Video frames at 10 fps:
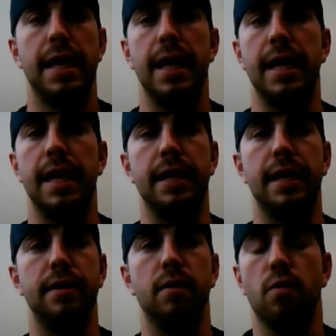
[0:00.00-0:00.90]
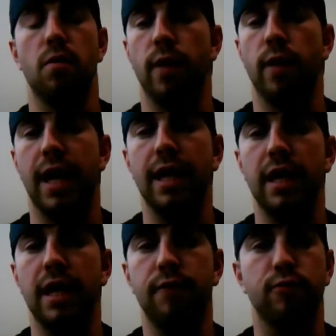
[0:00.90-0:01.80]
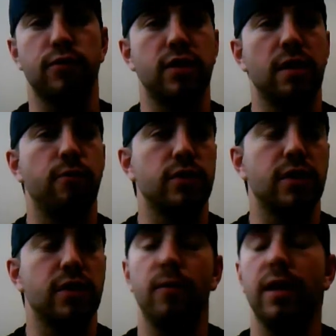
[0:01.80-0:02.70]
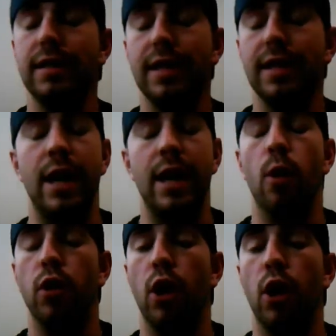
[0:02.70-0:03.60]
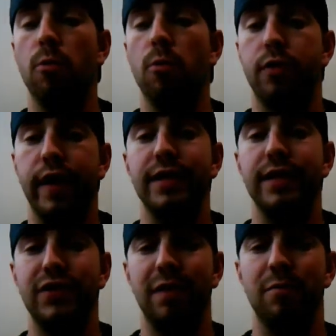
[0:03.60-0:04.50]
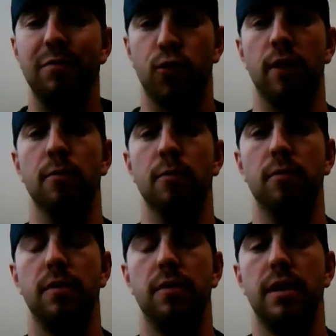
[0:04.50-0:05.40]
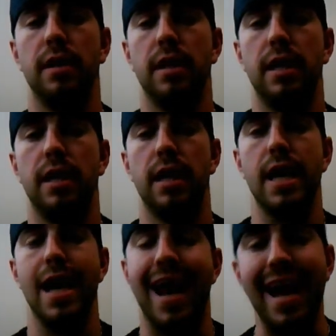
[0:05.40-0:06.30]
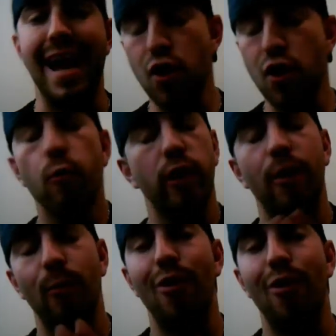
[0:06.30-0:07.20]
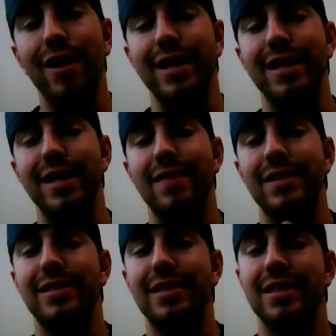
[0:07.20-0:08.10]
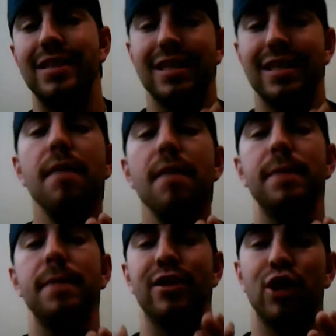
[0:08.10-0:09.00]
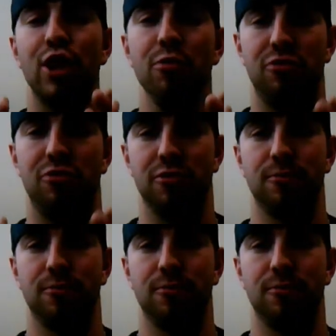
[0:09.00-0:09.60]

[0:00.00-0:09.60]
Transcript: And when I left, for some reason, I don't know, things seemed to crumble. And I knew where I wanted this company to go to.